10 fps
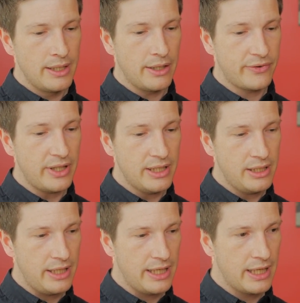Now,
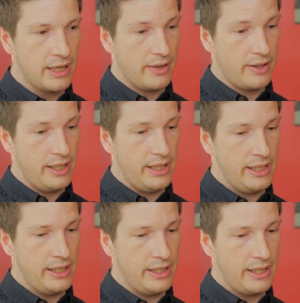secondly,
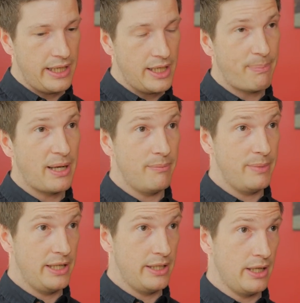the independent
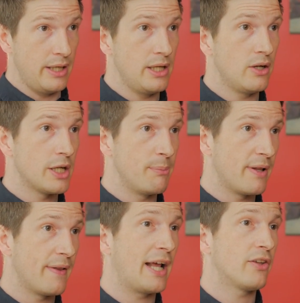media and the
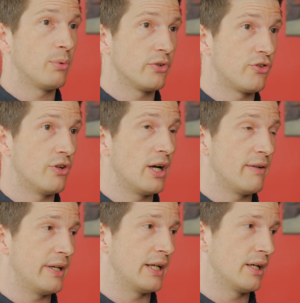argument that that's what's
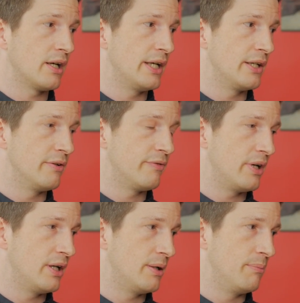driving a kind
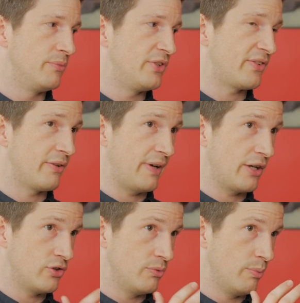of
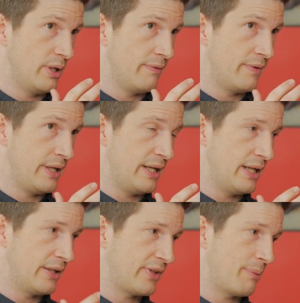disaffection with
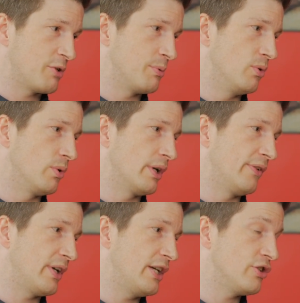the establishment
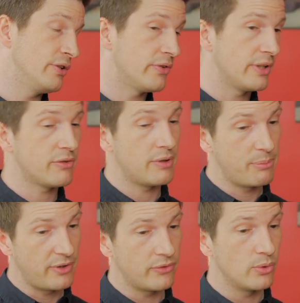organisations, and this
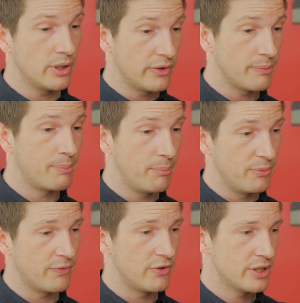represents all kinds of
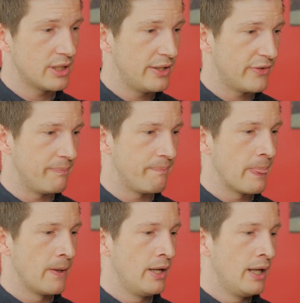problems for journalism.